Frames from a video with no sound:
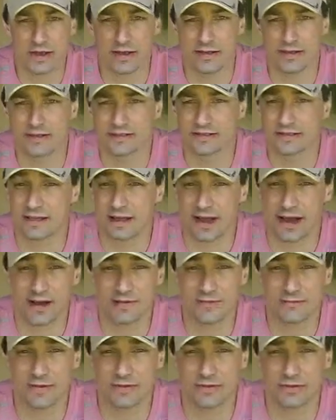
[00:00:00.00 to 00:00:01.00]
And he said, I
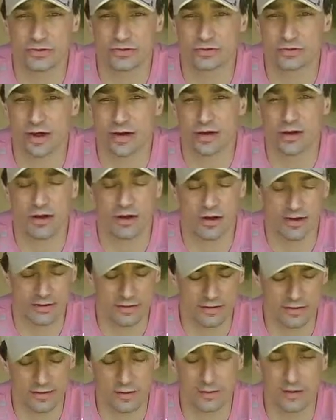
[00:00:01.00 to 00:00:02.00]
have meat you don't know
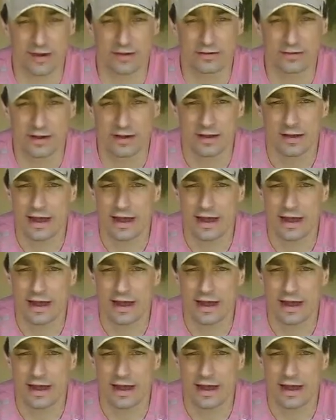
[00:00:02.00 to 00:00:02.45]
anything about.